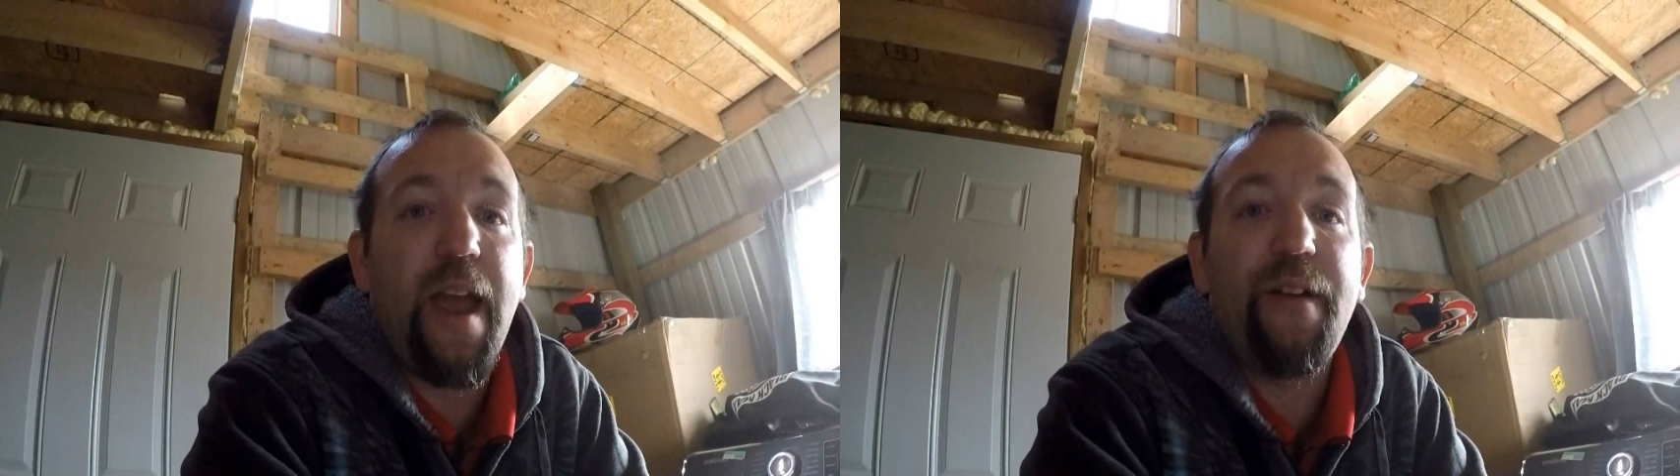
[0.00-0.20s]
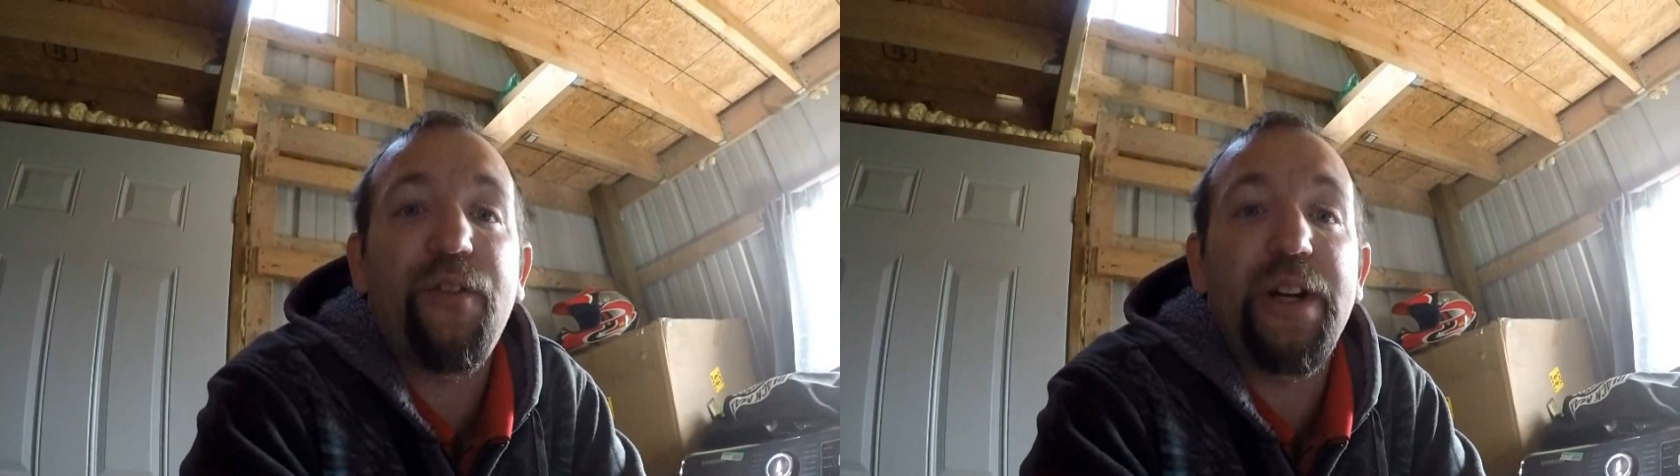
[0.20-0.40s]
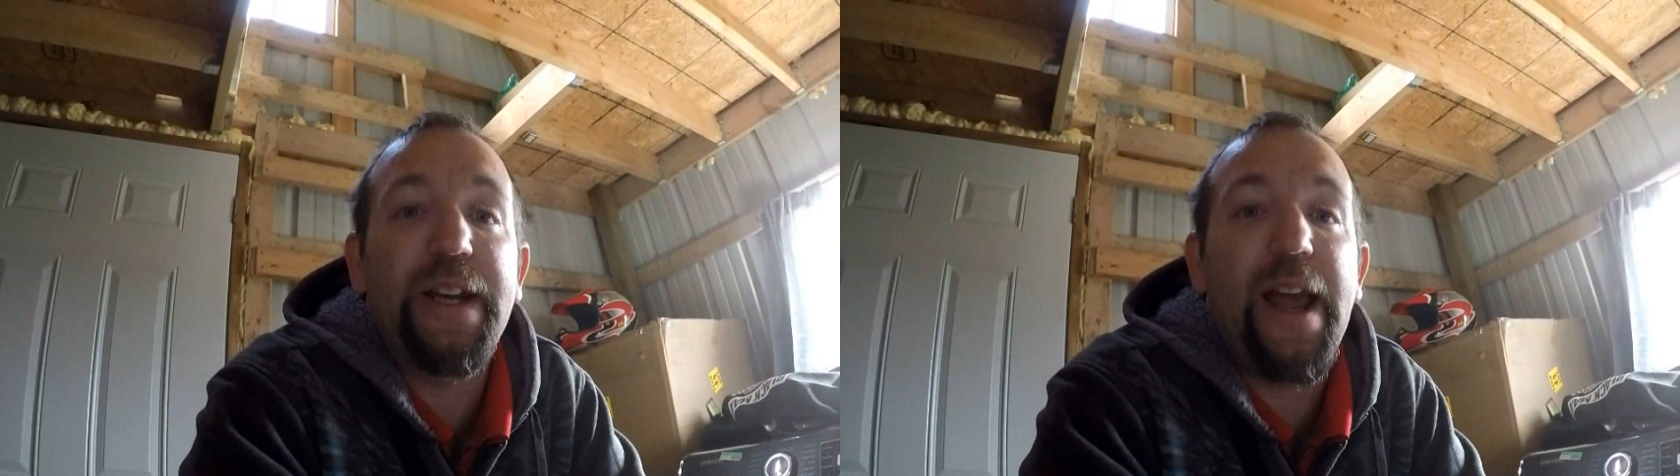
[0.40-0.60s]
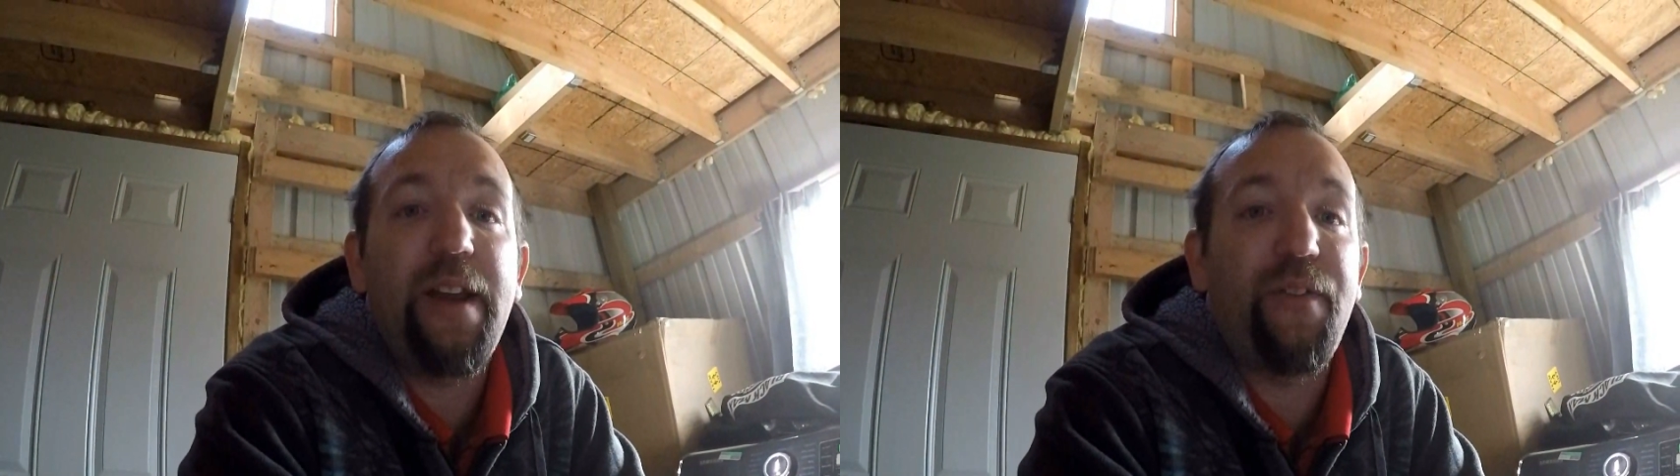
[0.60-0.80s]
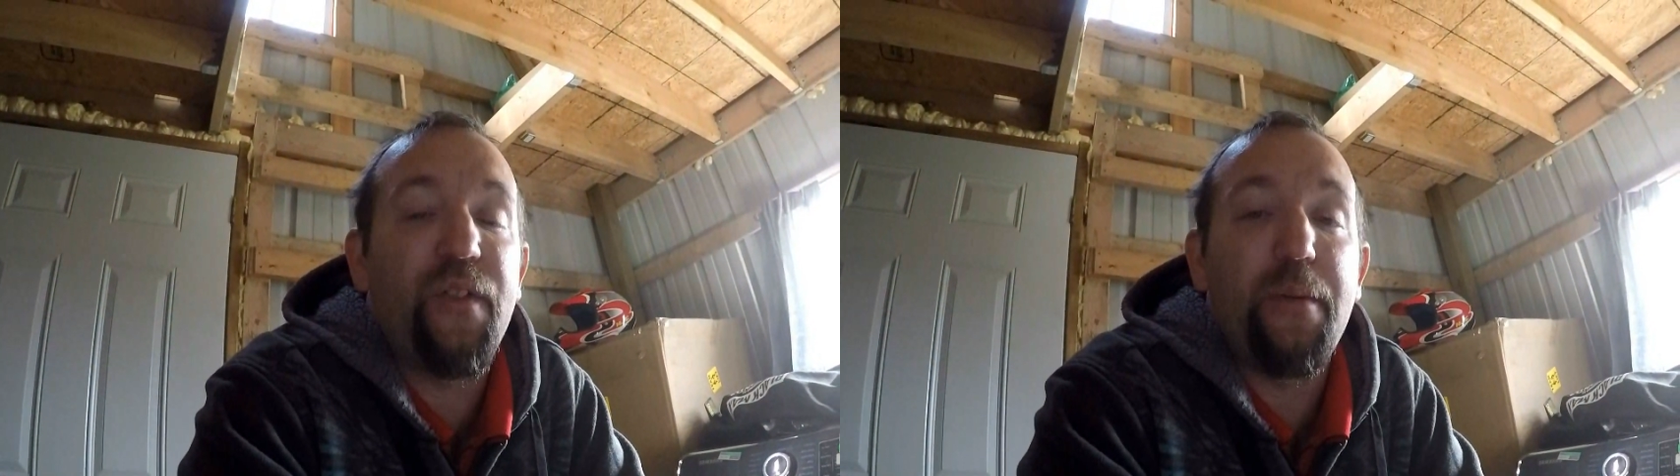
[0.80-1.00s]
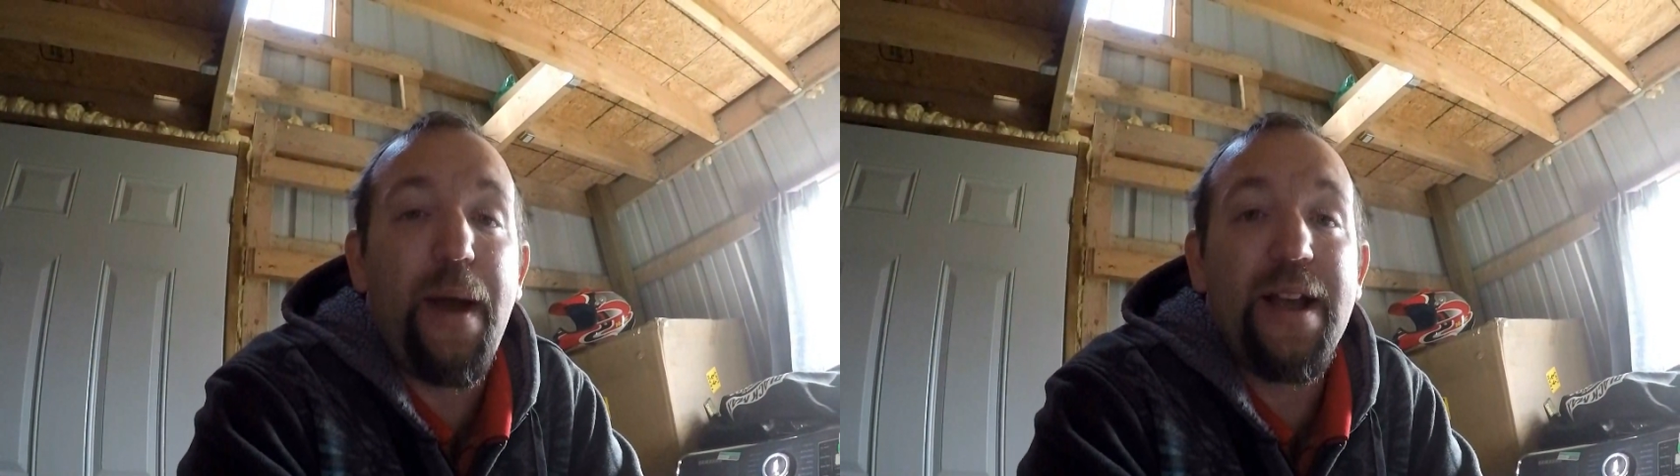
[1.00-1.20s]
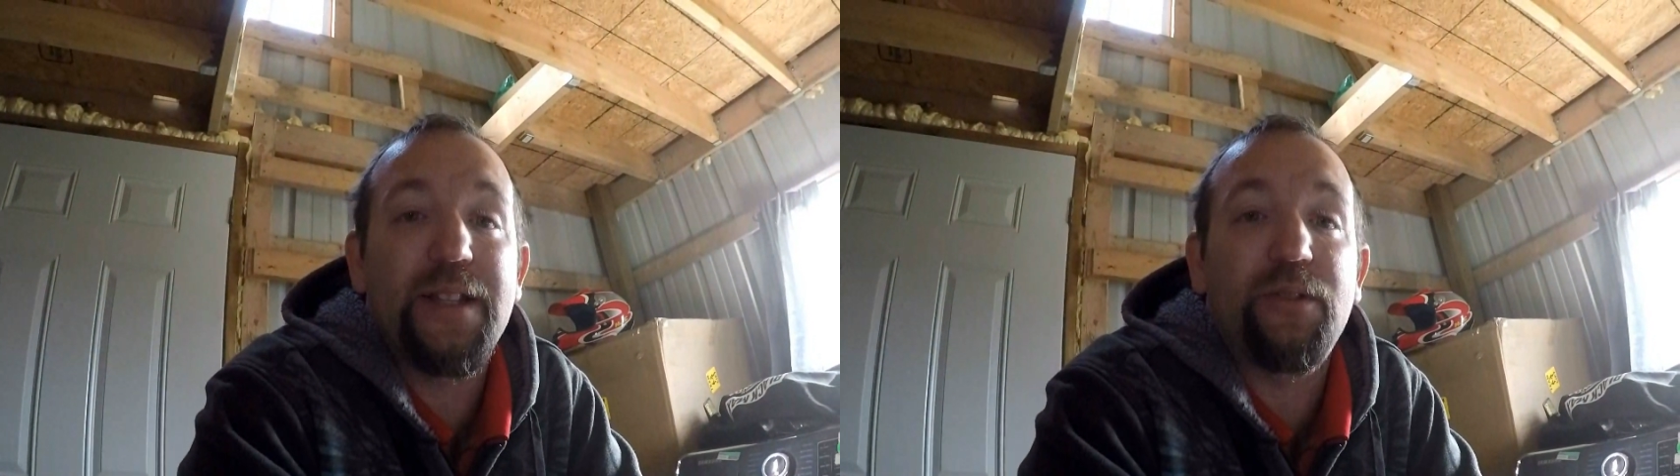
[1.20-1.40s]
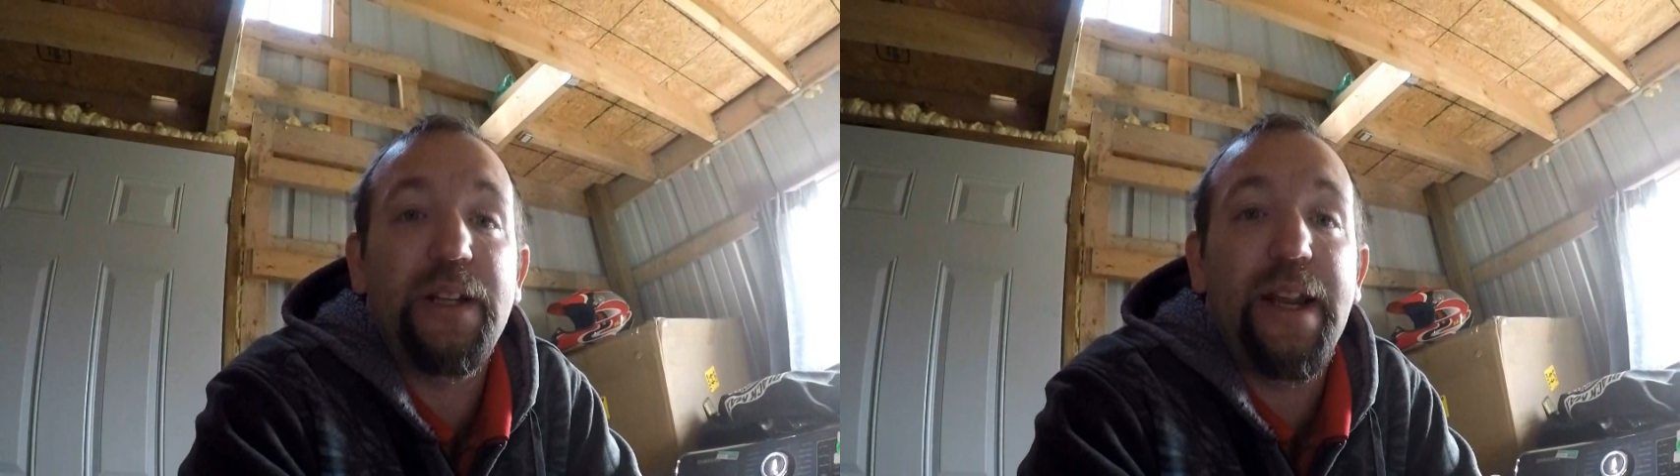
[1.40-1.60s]
every day for the past
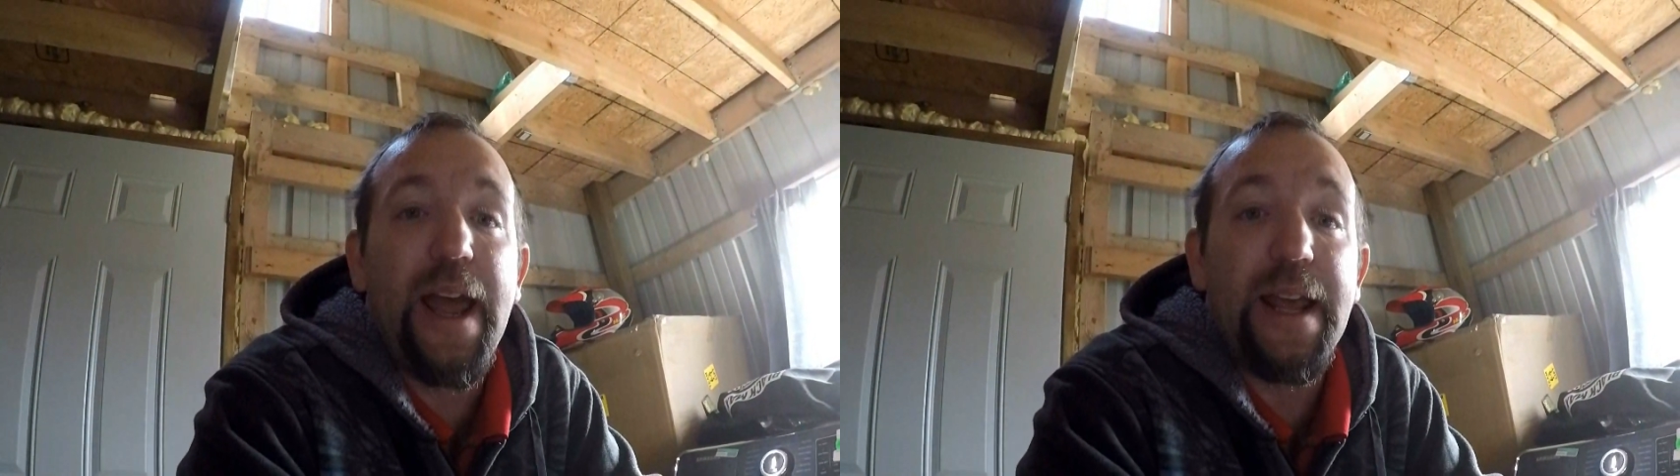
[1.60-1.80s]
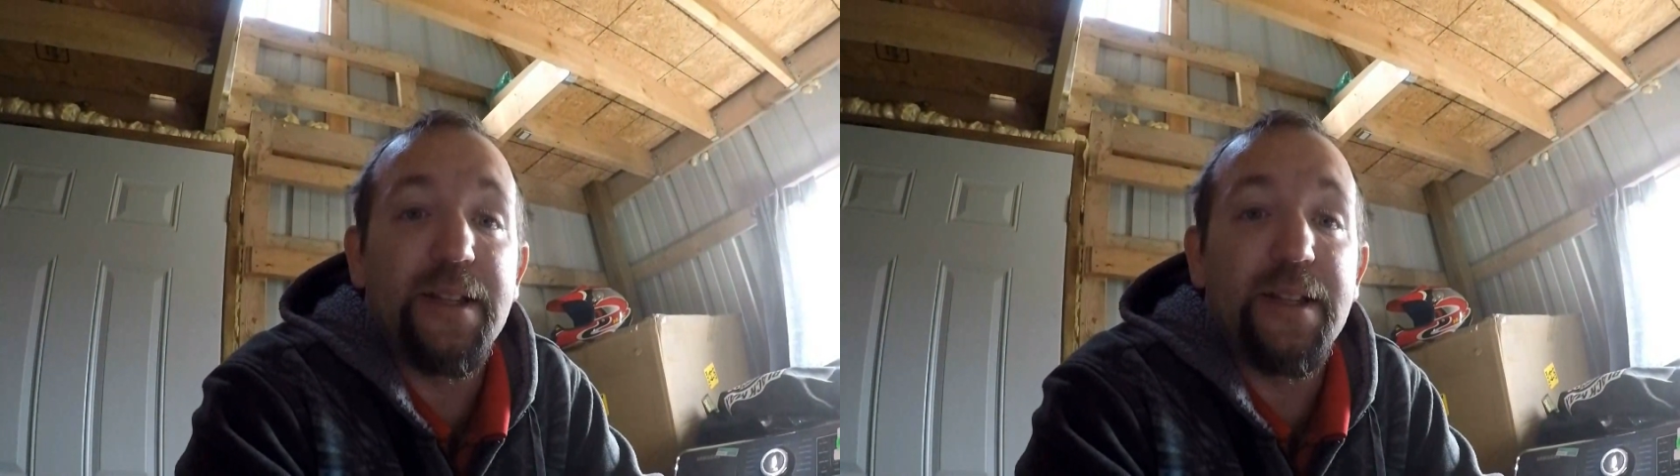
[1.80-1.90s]
3 days,